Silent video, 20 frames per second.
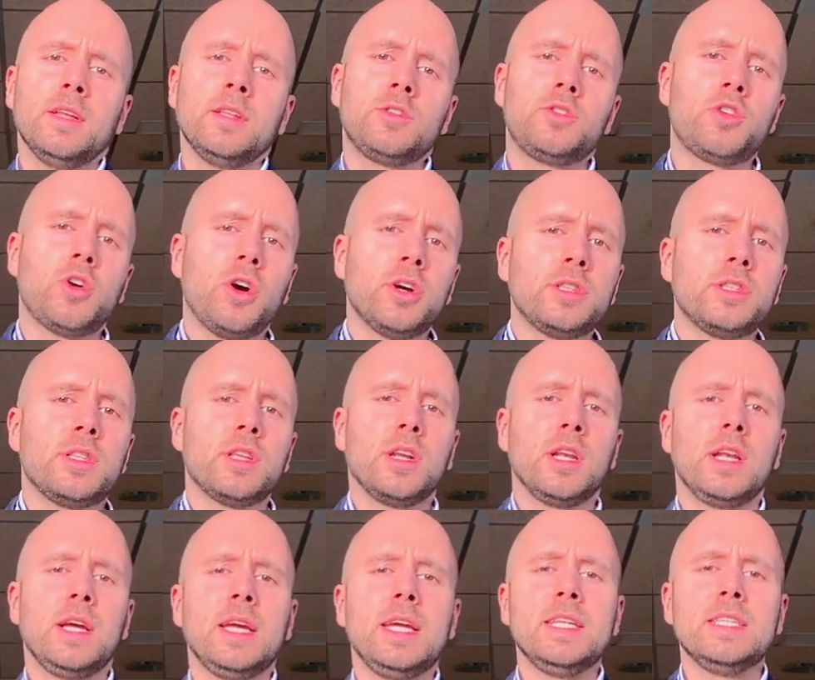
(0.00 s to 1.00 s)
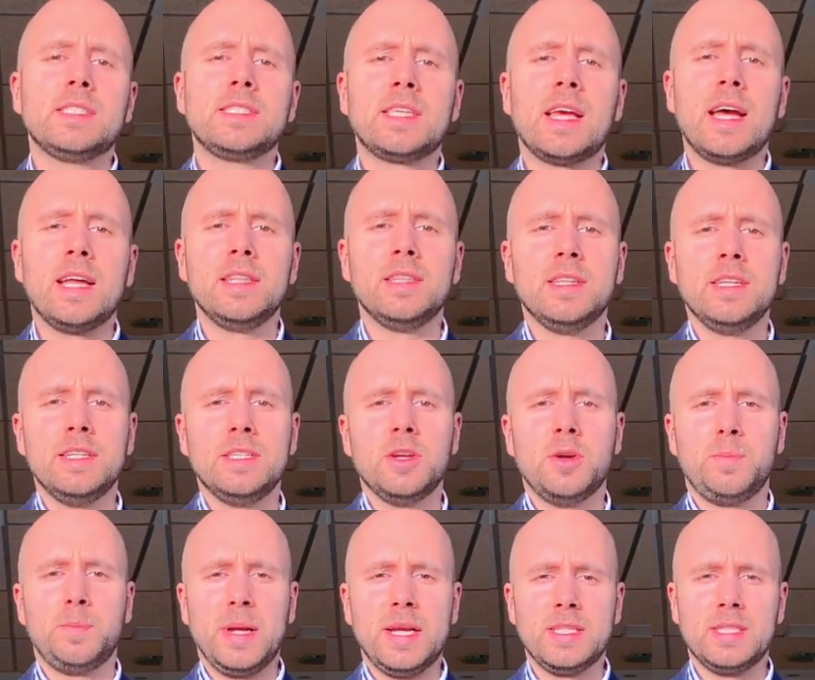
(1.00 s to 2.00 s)
throttle in sand is your
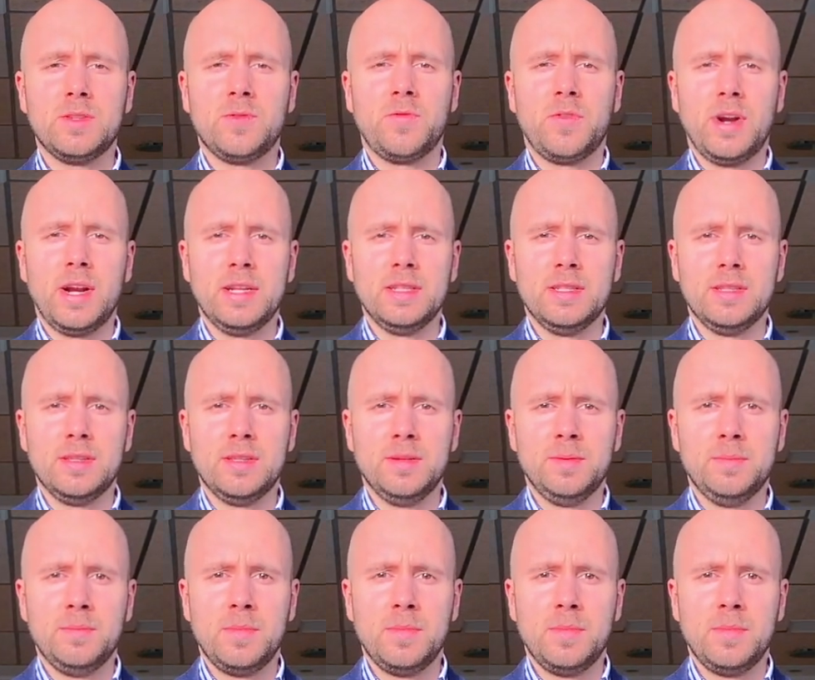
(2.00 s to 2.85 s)
best friend,